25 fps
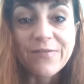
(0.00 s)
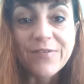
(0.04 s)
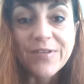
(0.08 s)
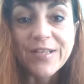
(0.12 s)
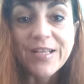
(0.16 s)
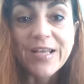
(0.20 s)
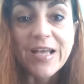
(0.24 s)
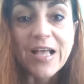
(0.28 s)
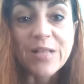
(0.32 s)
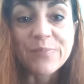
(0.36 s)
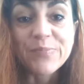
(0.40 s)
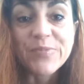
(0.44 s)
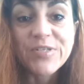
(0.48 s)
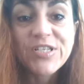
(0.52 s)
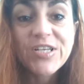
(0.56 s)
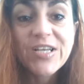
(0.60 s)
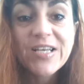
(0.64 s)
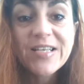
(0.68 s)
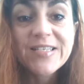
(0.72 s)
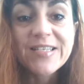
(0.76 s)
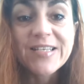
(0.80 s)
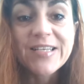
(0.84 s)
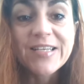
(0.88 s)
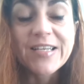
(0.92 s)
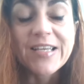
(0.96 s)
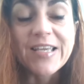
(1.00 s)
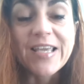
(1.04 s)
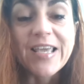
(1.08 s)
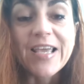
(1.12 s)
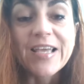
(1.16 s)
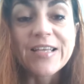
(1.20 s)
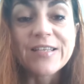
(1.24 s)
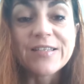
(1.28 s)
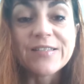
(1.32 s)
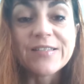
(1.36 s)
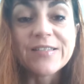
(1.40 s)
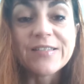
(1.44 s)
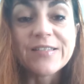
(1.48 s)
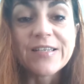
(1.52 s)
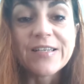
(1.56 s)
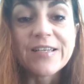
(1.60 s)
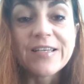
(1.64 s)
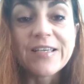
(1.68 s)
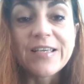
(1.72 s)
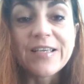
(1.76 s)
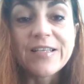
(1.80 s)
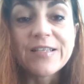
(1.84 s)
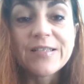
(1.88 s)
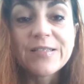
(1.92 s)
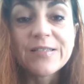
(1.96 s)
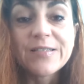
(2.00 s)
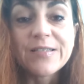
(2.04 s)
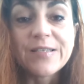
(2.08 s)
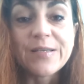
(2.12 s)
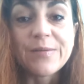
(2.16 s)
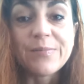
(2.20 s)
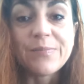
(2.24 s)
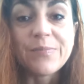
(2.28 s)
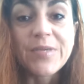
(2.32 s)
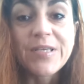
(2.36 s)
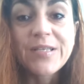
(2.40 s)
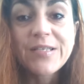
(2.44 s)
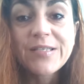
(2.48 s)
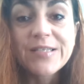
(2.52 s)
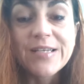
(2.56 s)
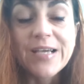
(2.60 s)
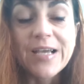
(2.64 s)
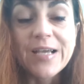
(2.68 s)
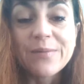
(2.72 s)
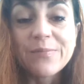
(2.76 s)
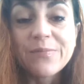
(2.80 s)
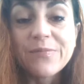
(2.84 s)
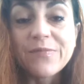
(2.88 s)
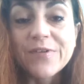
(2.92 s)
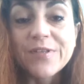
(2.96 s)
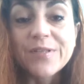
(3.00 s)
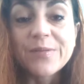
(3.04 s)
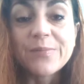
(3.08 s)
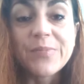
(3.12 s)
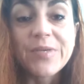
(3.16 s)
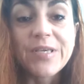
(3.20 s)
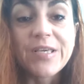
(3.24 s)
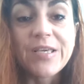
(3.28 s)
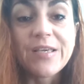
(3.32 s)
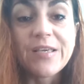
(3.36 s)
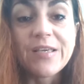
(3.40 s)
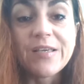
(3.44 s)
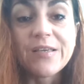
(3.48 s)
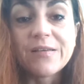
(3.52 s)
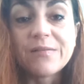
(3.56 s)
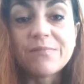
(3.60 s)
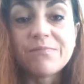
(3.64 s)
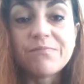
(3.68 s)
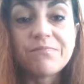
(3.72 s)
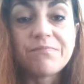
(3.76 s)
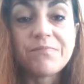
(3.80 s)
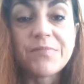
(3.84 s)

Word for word: we'll help each other and uh, in the meantime we'll be